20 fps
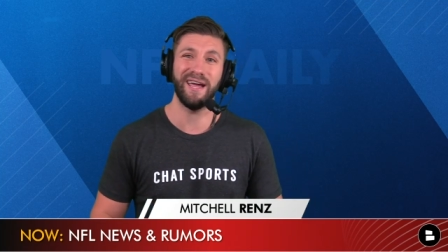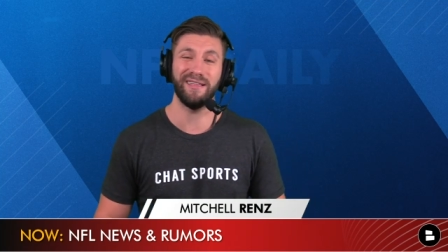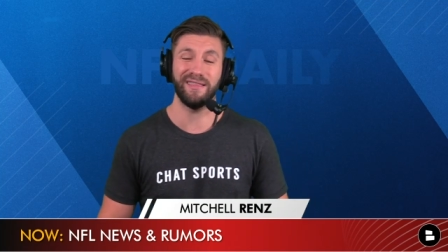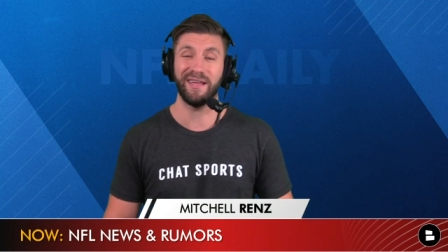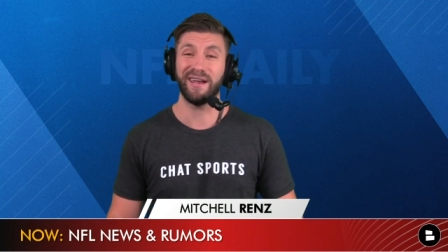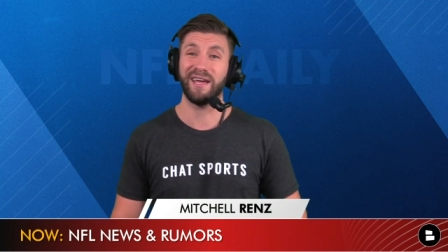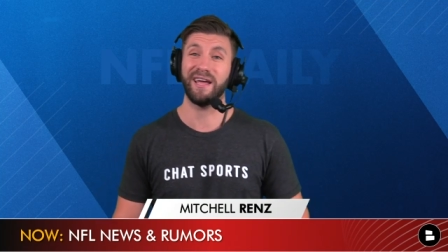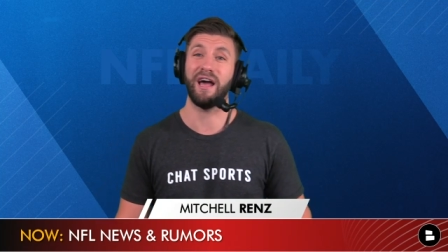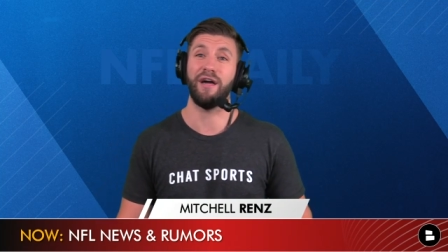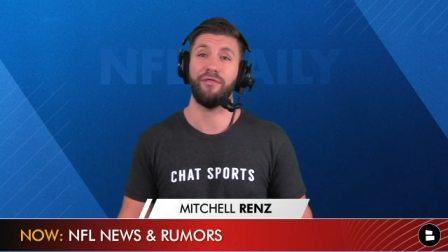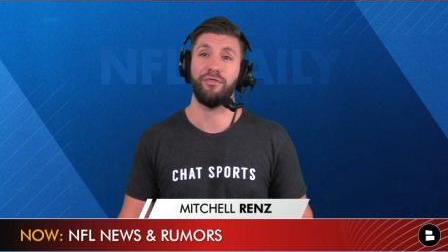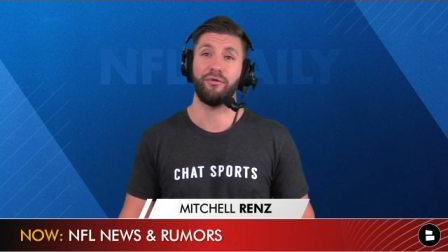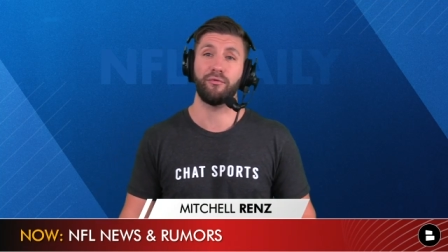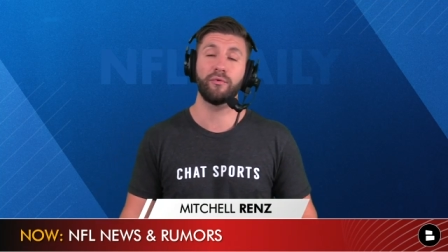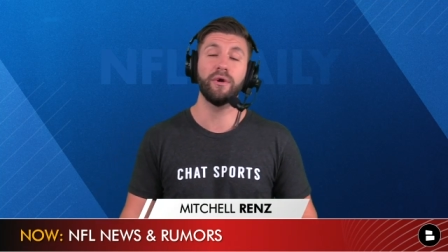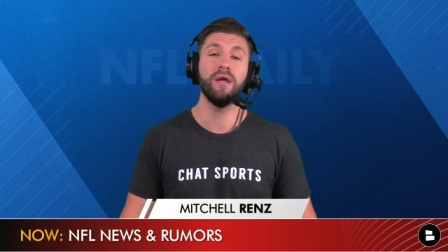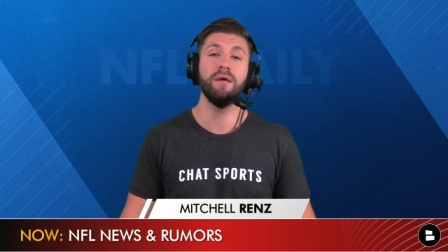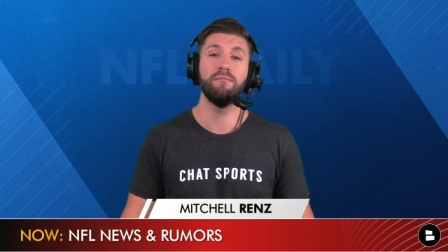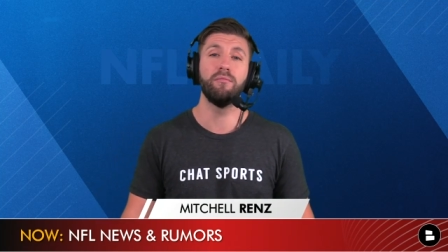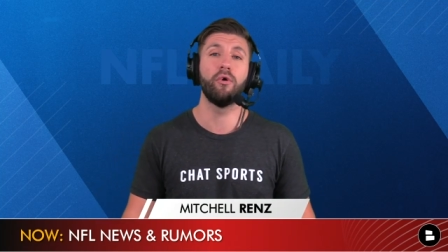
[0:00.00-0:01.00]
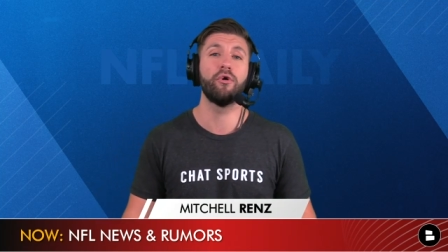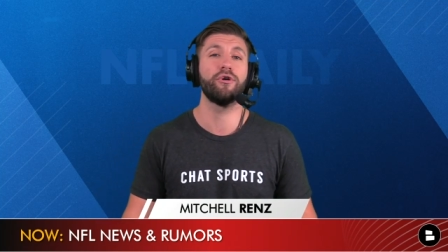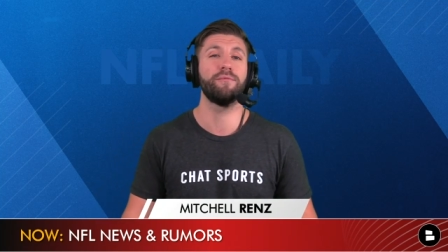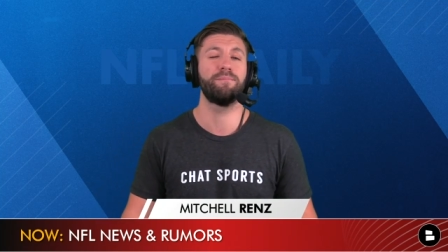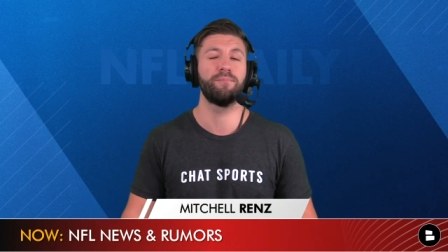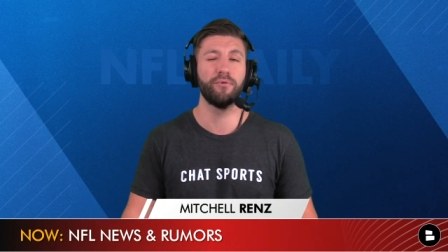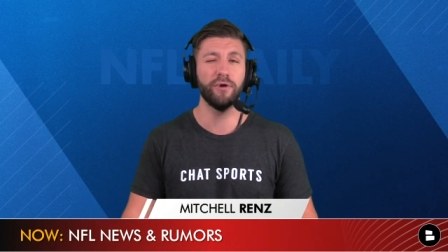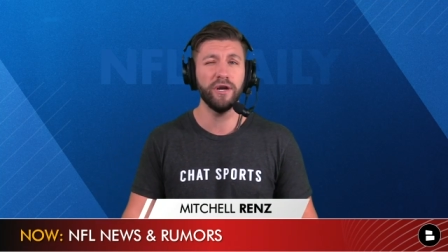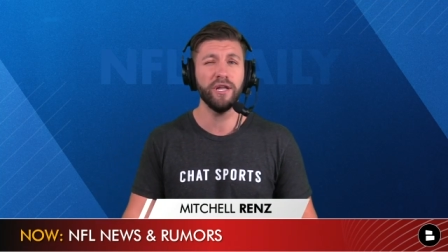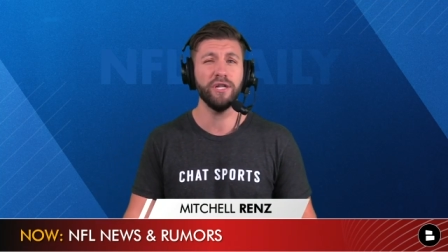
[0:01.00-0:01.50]
And then I got three more
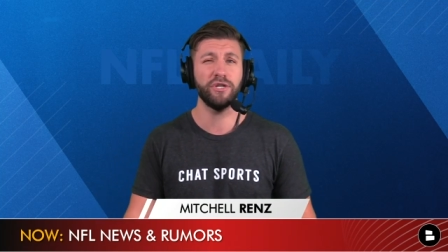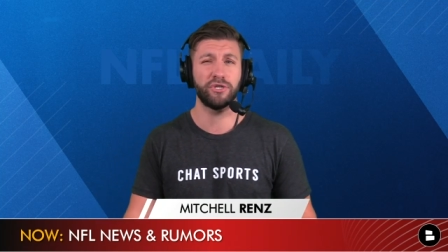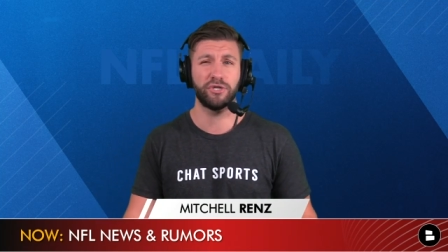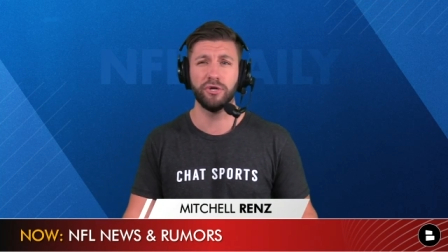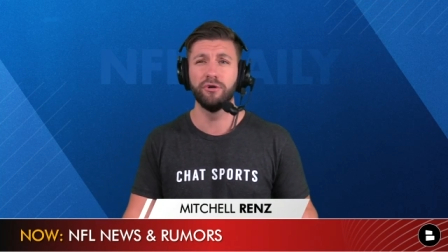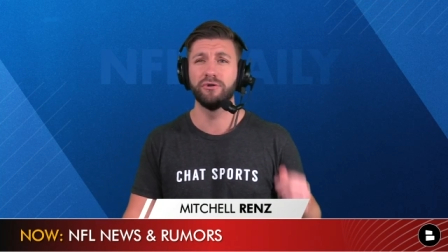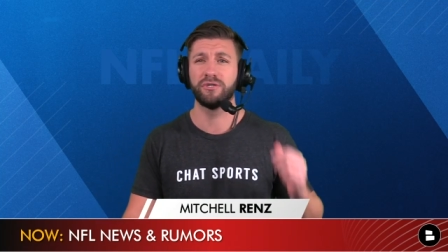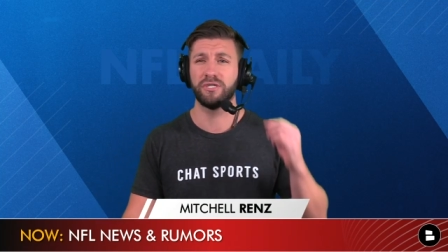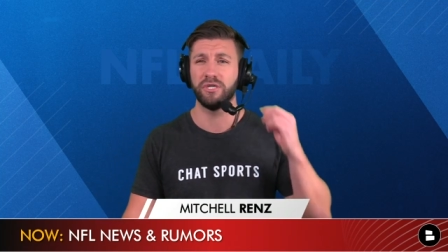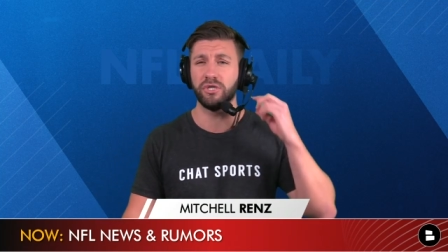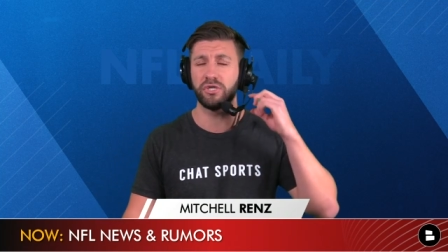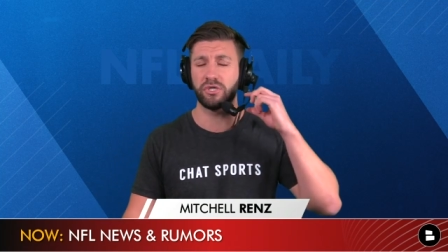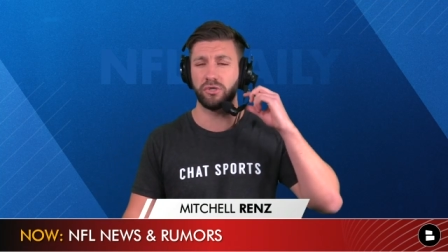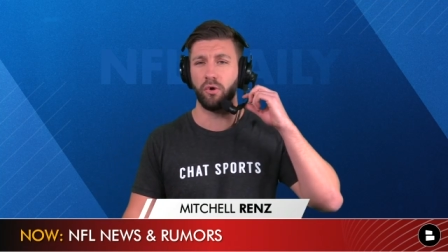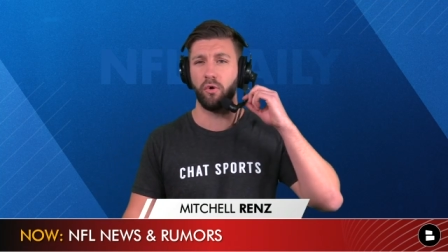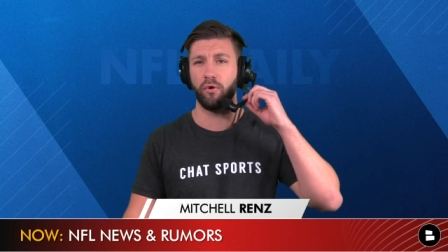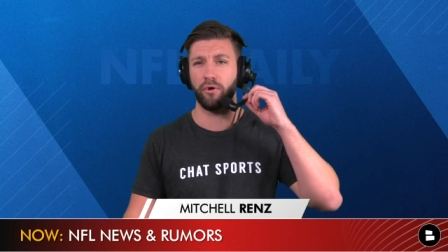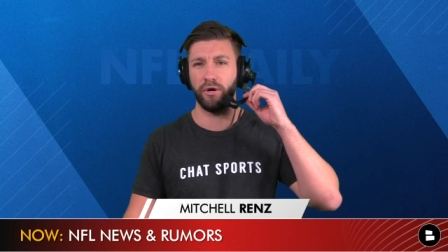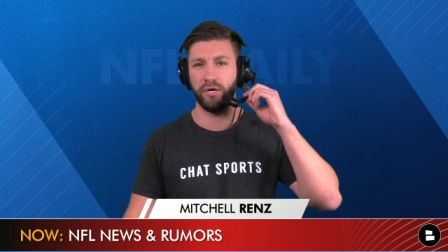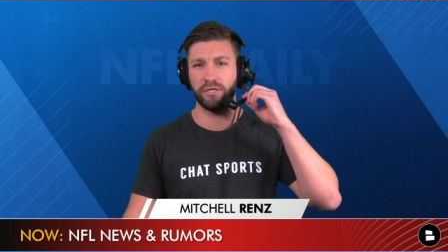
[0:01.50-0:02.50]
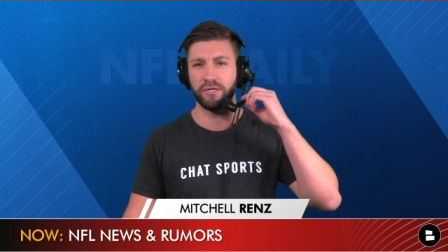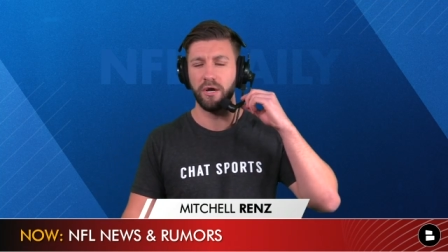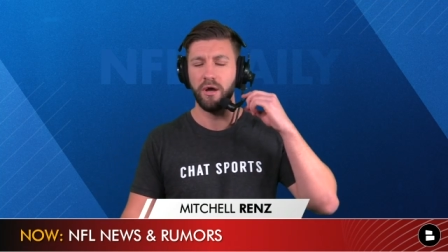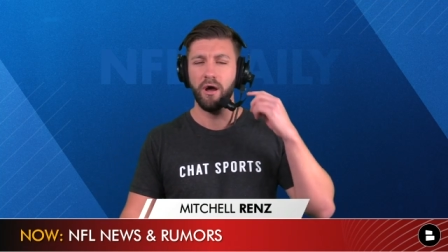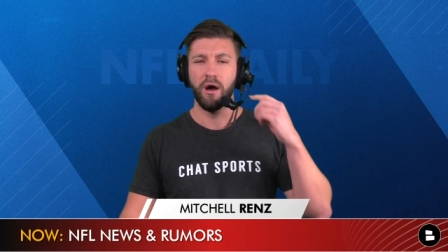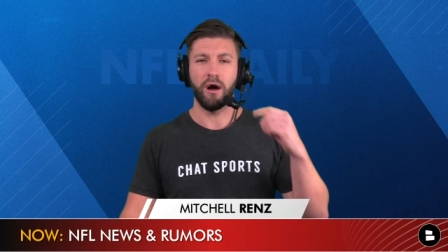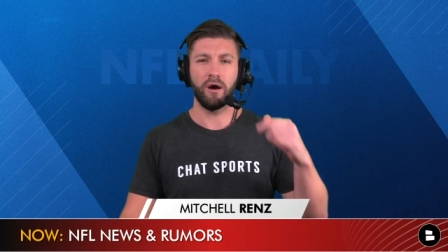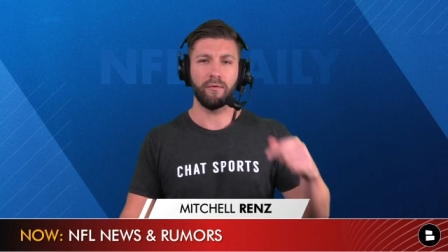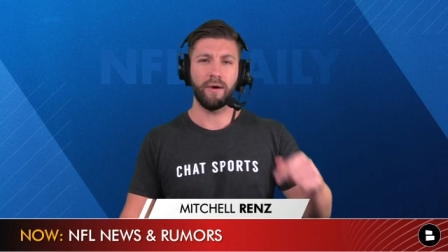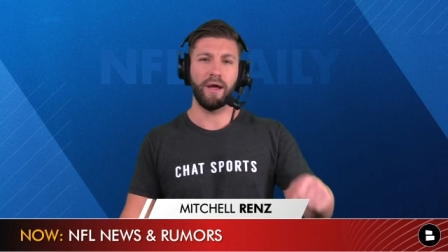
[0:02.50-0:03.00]
pretty juicy stories
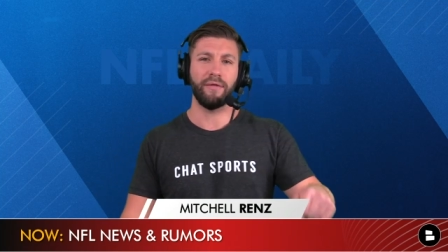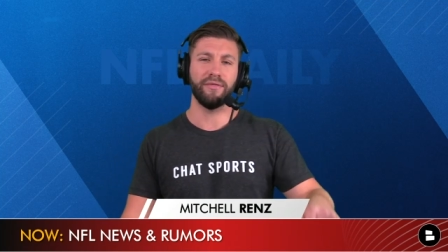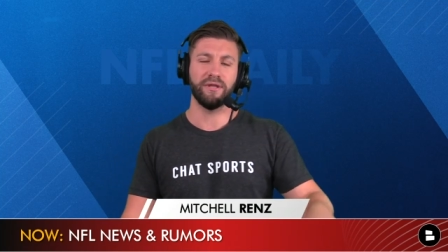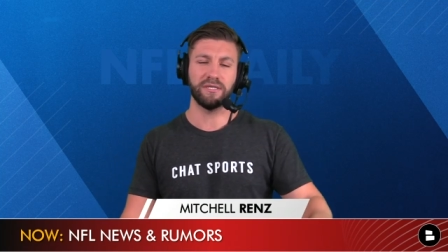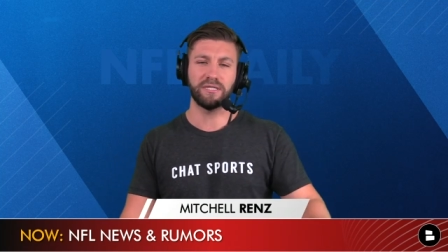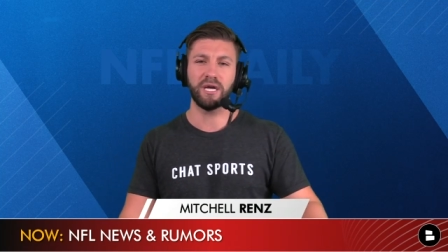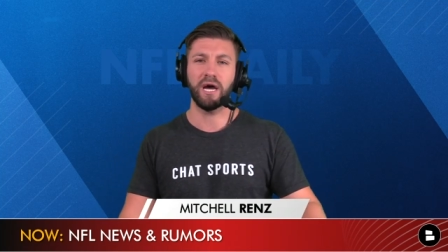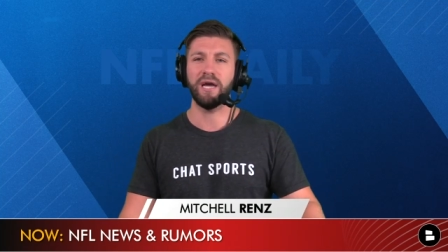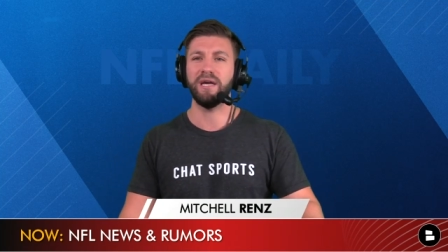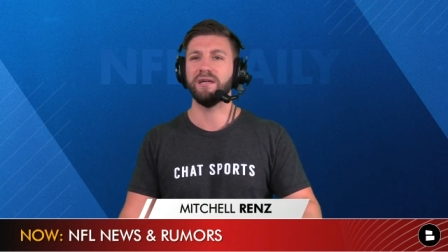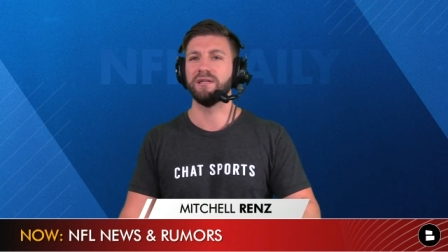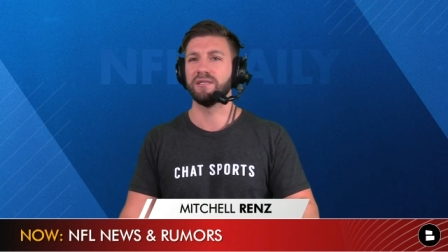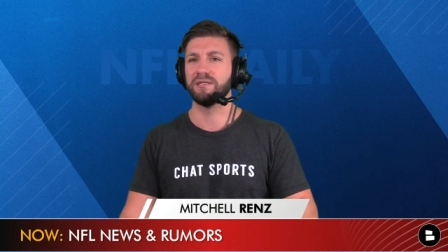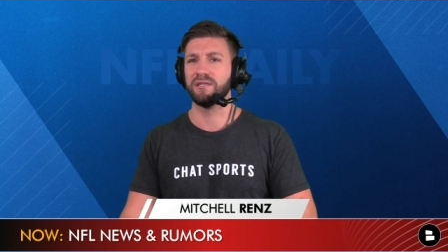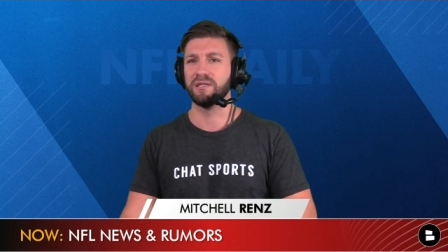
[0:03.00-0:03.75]
around the Titans,